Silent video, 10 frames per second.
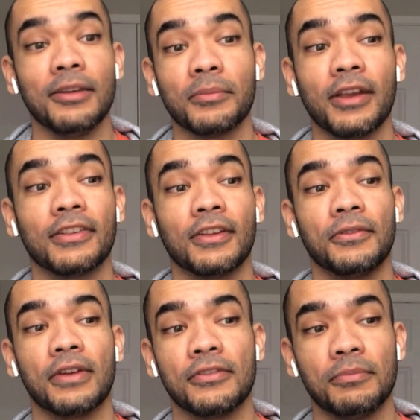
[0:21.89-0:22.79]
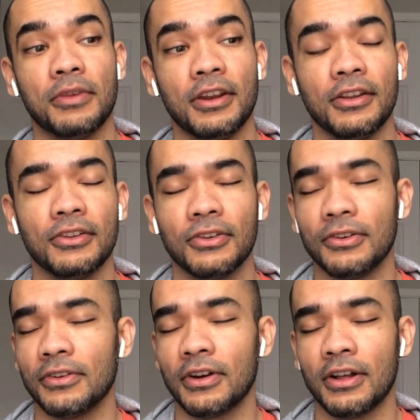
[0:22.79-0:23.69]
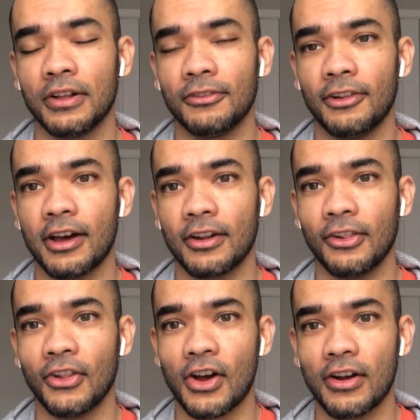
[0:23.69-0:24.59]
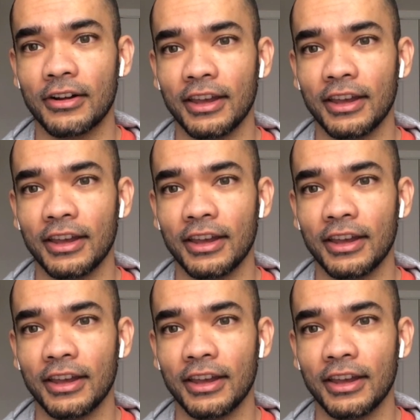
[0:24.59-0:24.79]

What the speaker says: myself have been into a lot of long